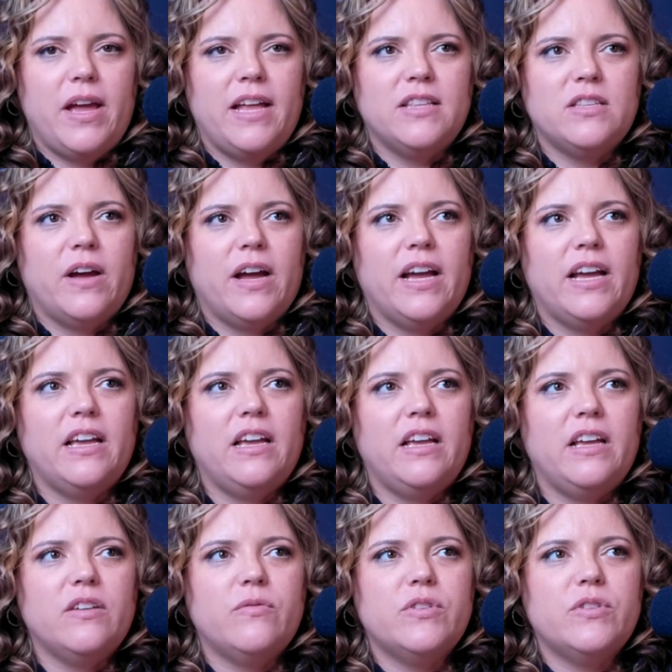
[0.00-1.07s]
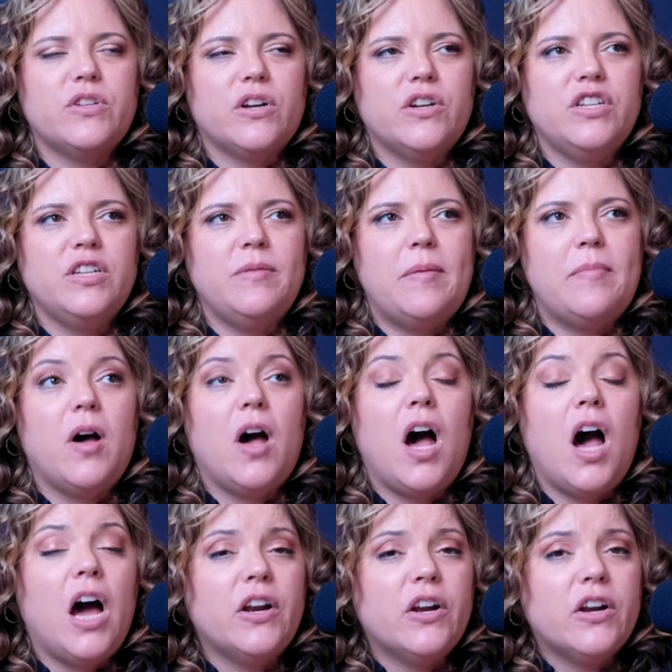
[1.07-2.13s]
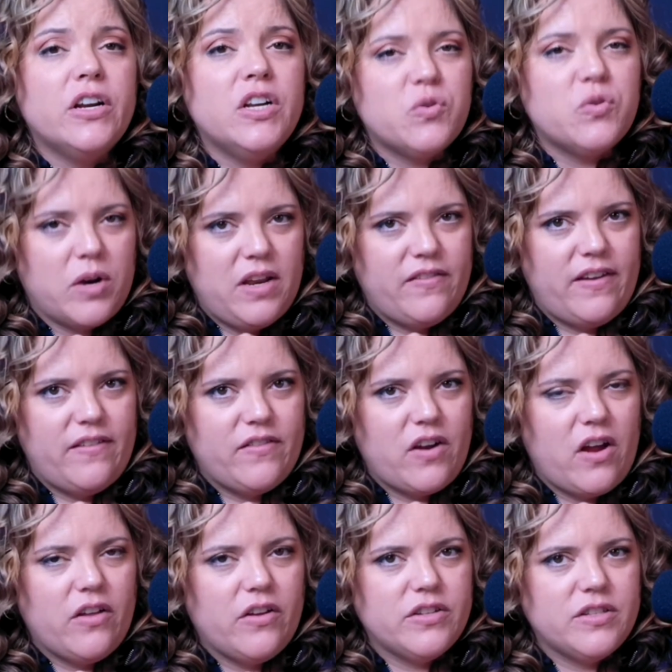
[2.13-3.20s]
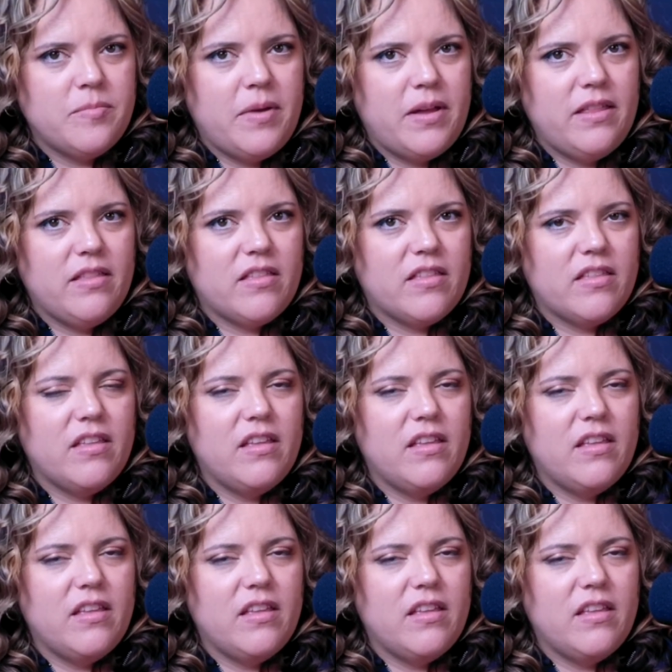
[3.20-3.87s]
And so I was charging people $125 a month.